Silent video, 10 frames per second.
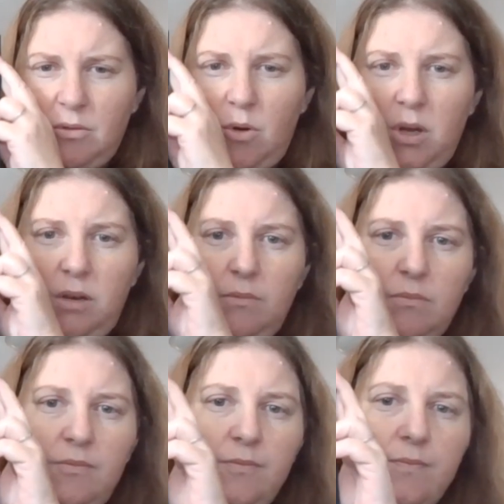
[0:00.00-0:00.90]
quite
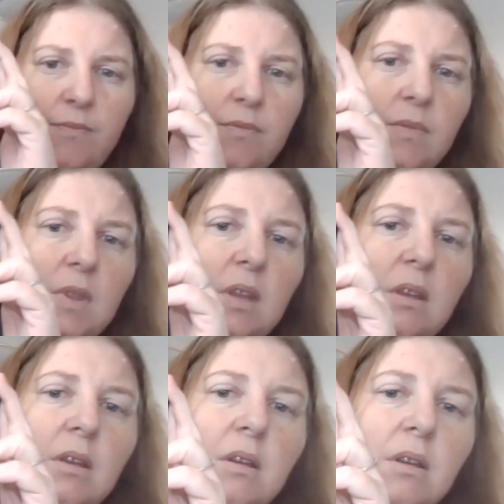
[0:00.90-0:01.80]

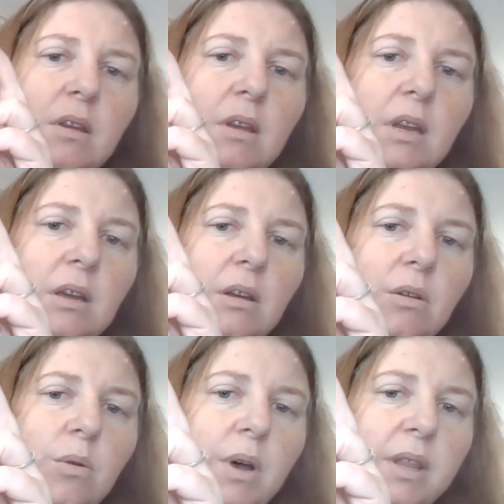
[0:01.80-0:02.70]
getting
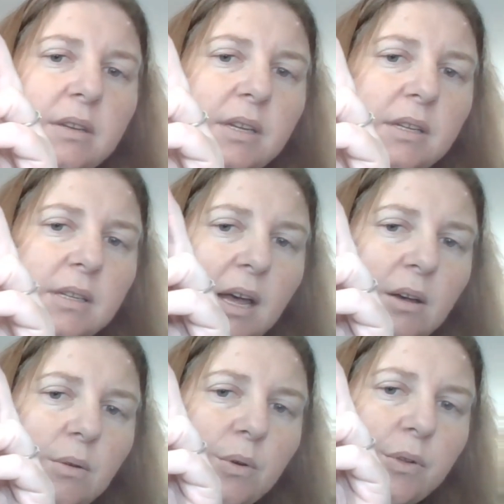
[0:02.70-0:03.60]
quite the
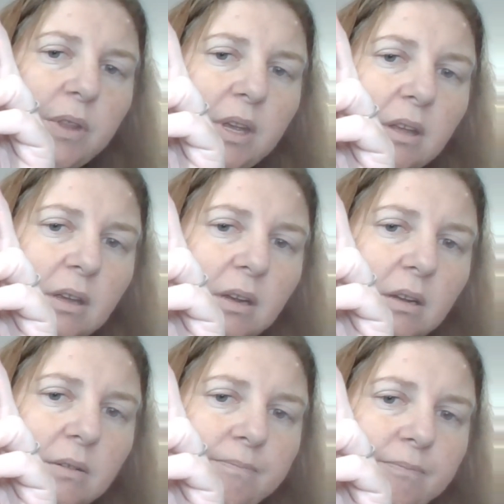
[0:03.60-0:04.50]
detail on there. That
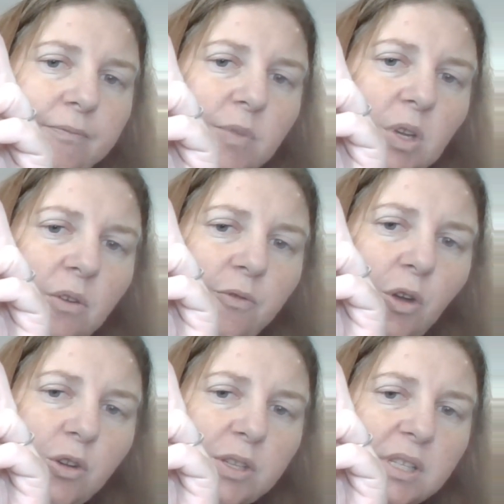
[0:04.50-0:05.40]
it's not
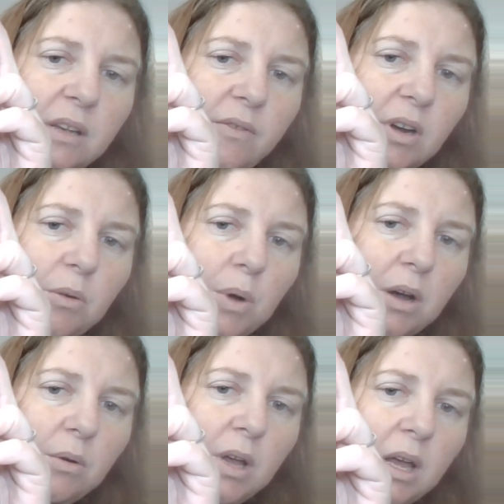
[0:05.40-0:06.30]
focusing very
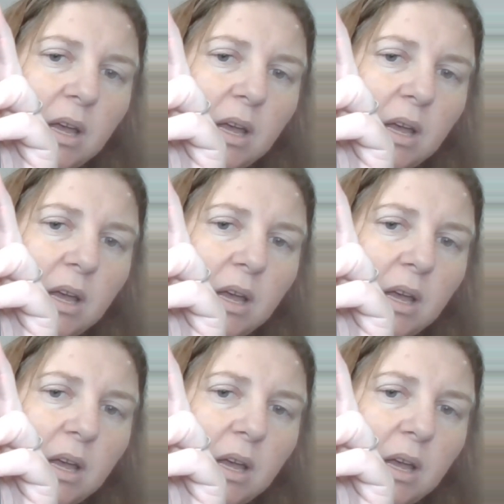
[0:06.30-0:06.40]
well.